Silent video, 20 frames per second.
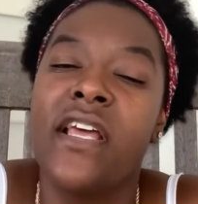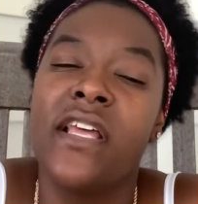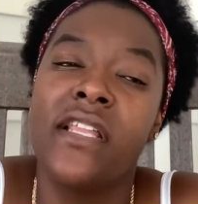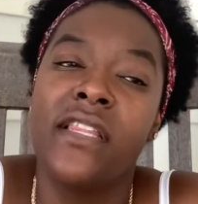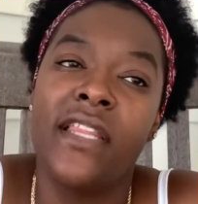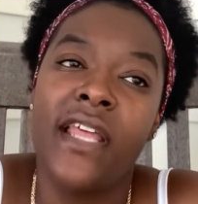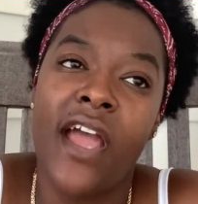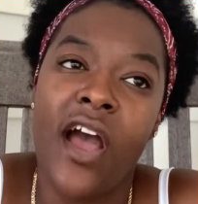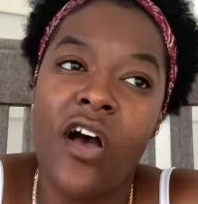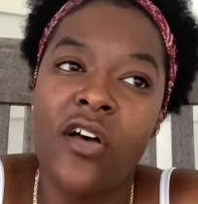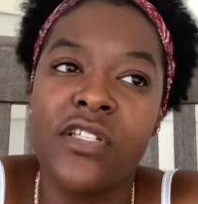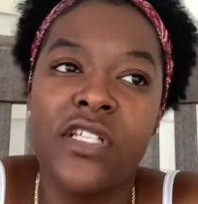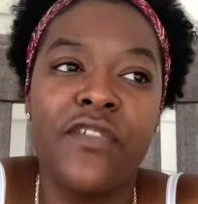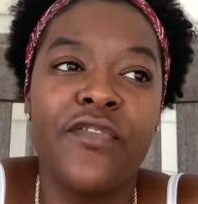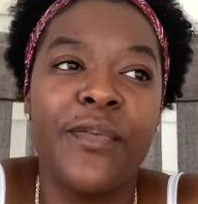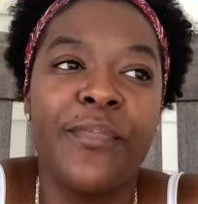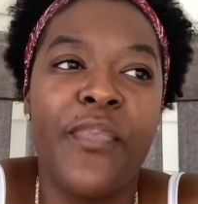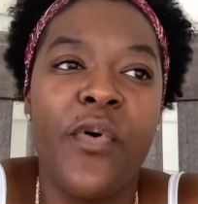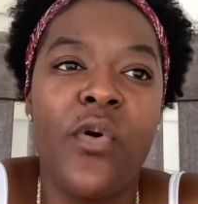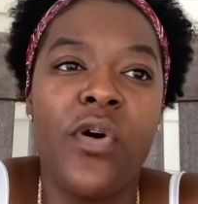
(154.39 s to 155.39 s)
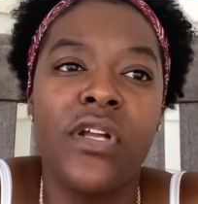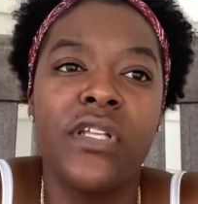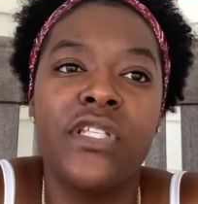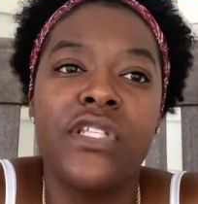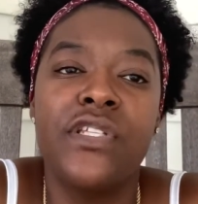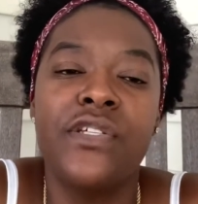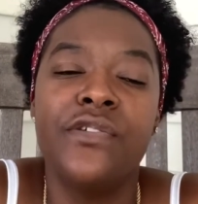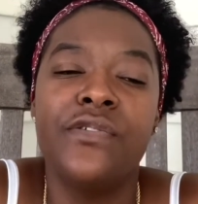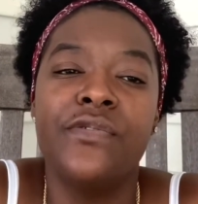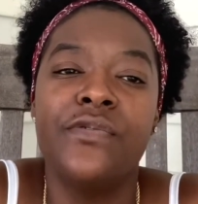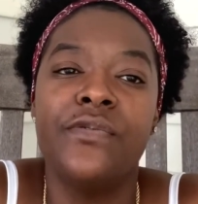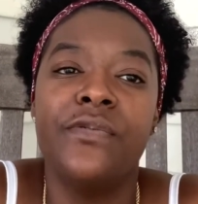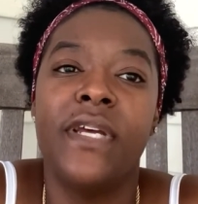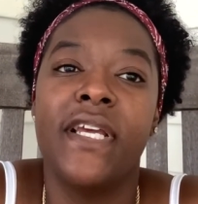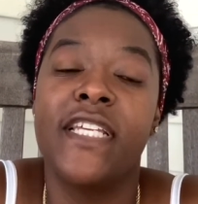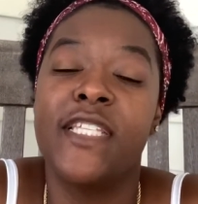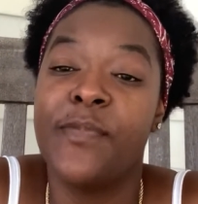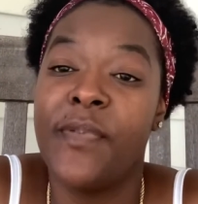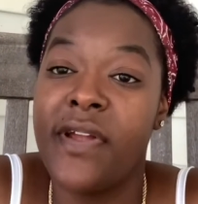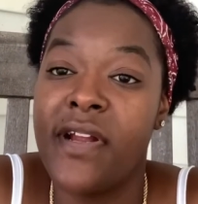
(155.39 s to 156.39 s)
They also report to
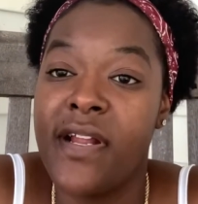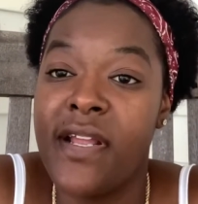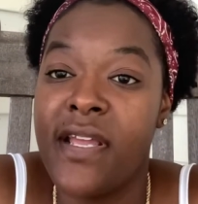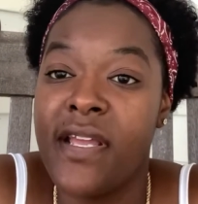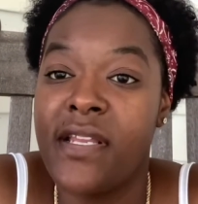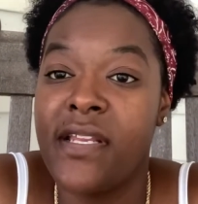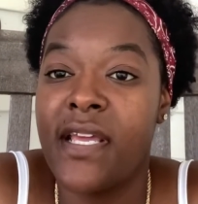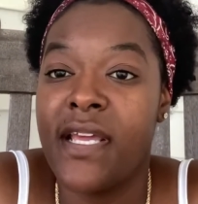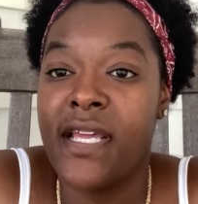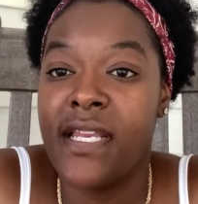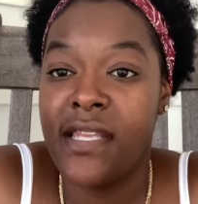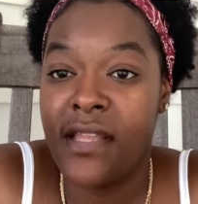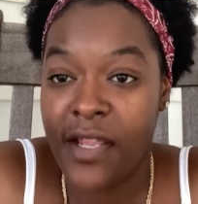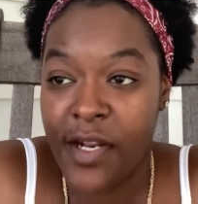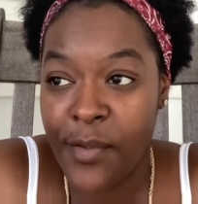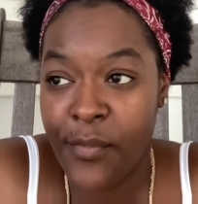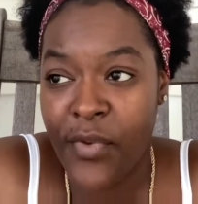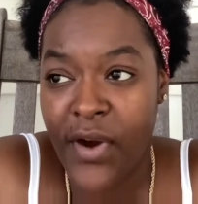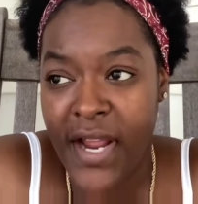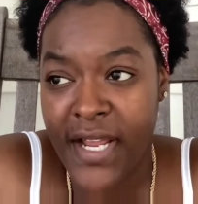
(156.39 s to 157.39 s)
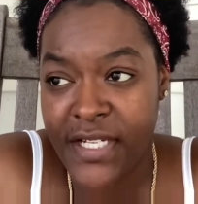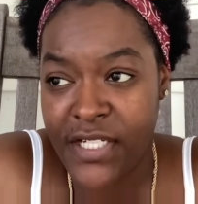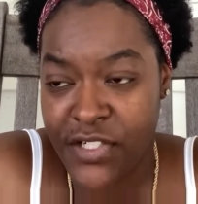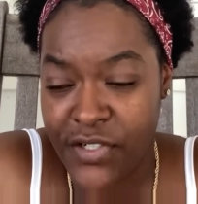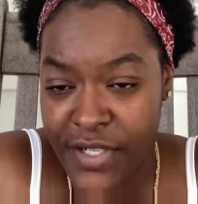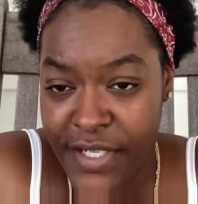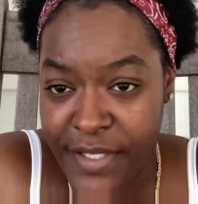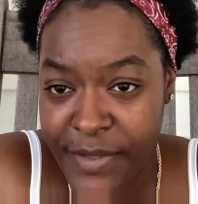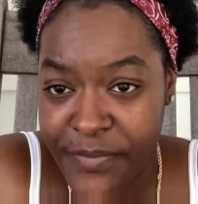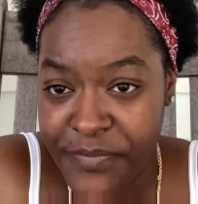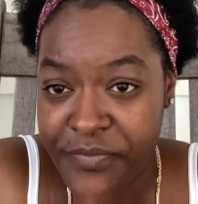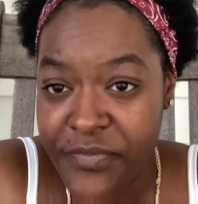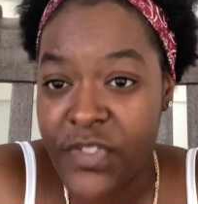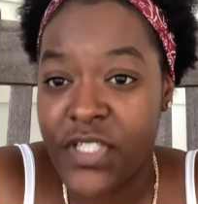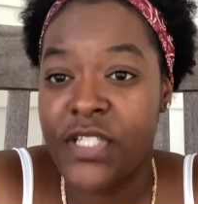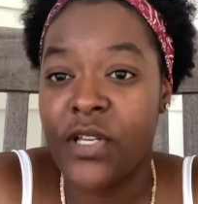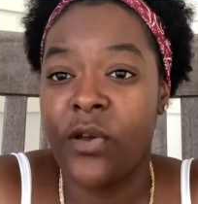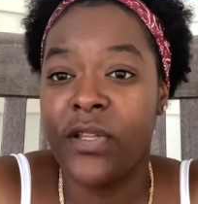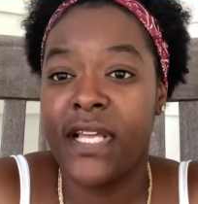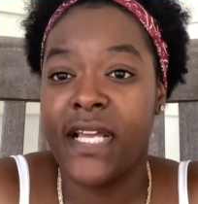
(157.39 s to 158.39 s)
Experian and Dun & Bradstreet.
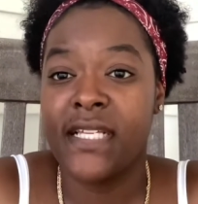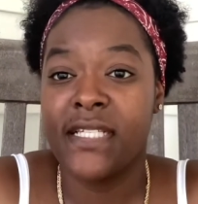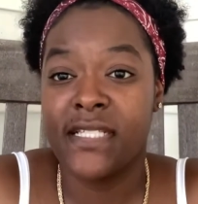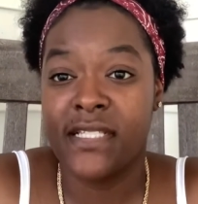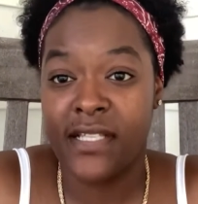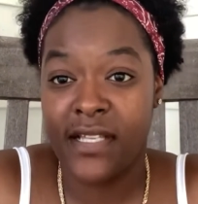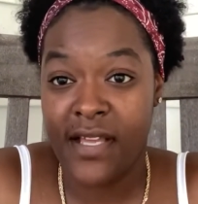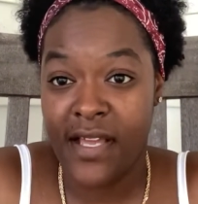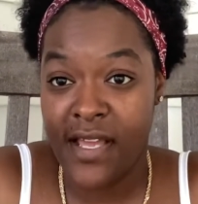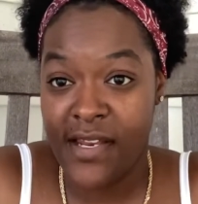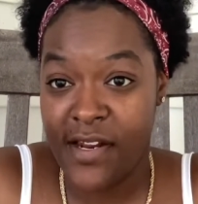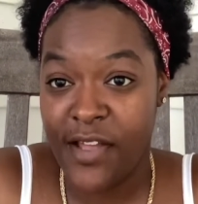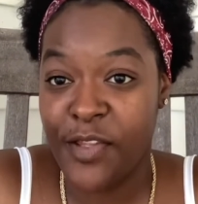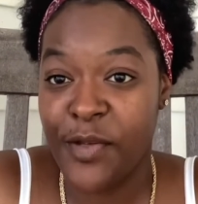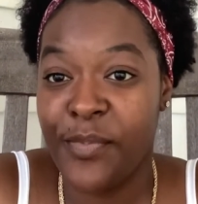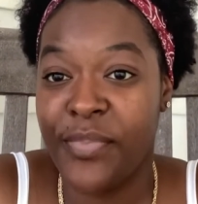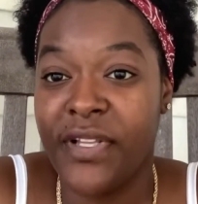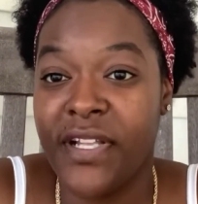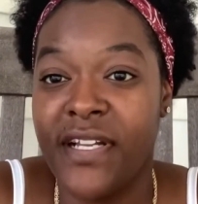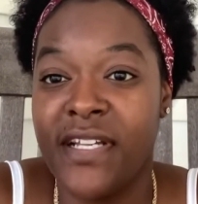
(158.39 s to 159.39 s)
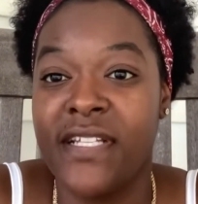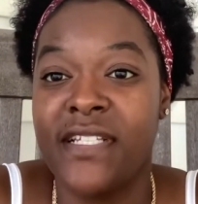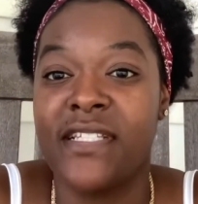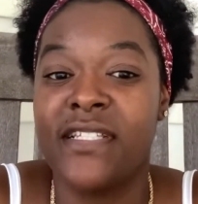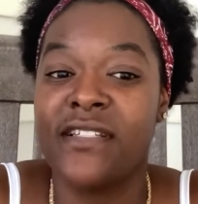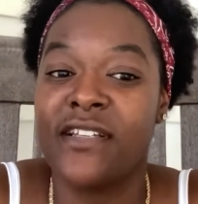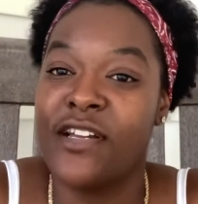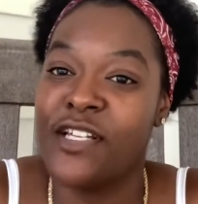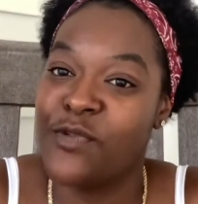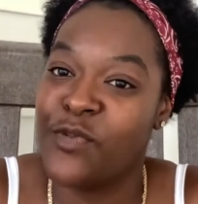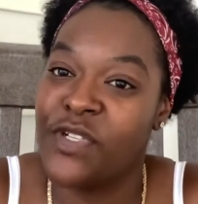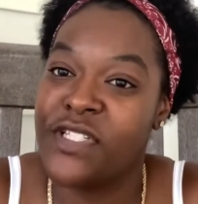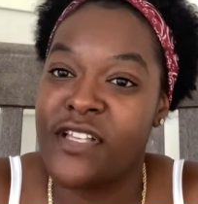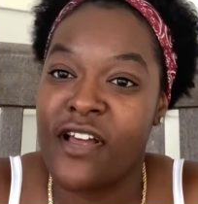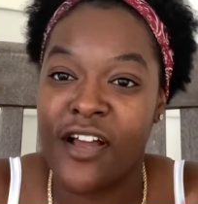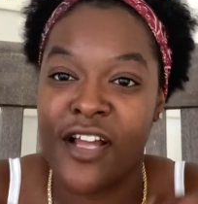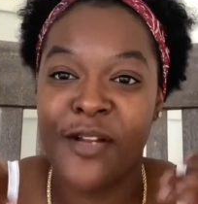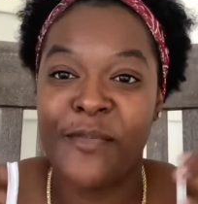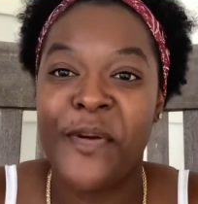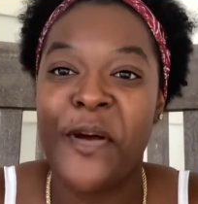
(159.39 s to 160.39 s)
So that's another plus, because we're
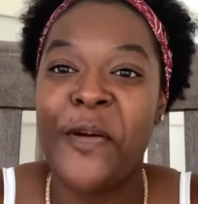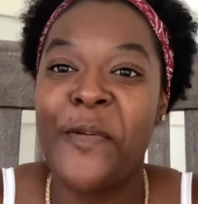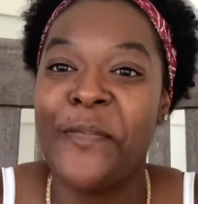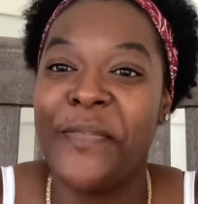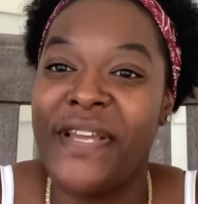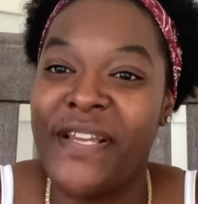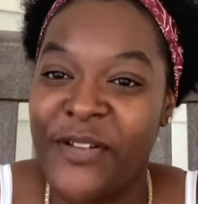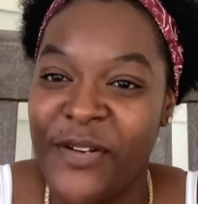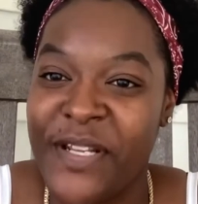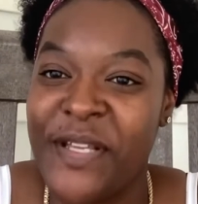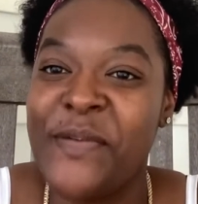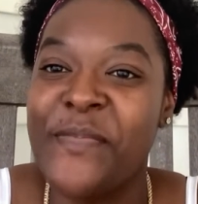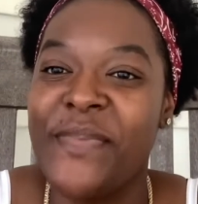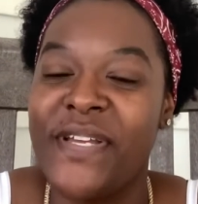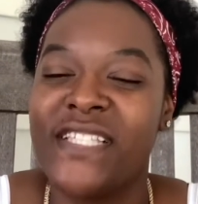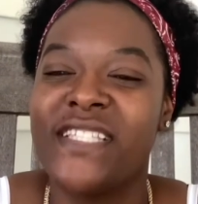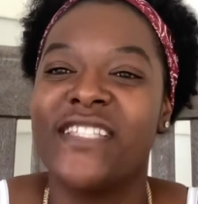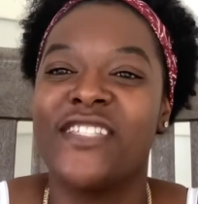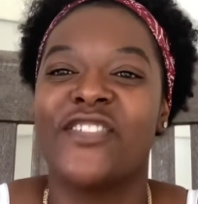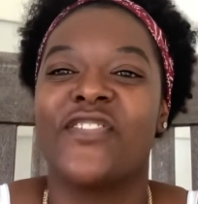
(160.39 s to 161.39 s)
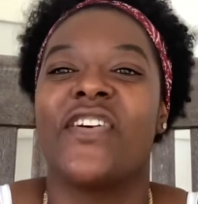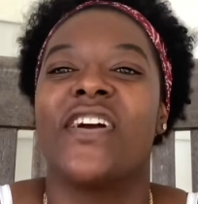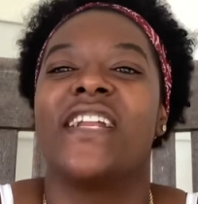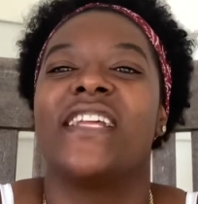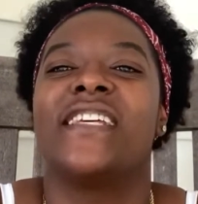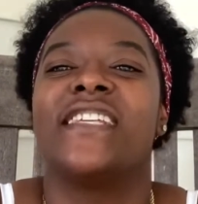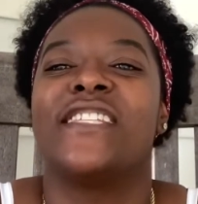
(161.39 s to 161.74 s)
talking about building business credit.